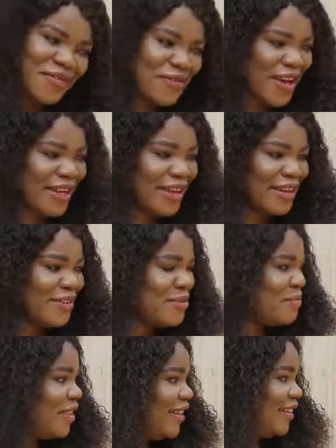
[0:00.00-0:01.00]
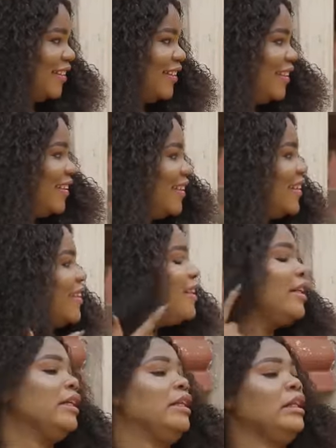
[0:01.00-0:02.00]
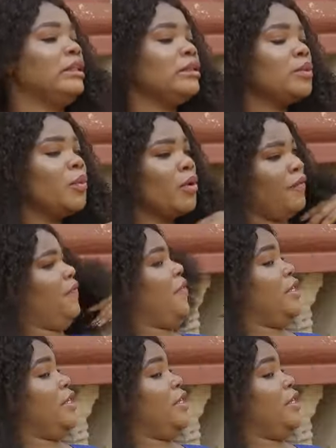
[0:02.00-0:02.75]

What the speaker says: Fine girl normally. Let it work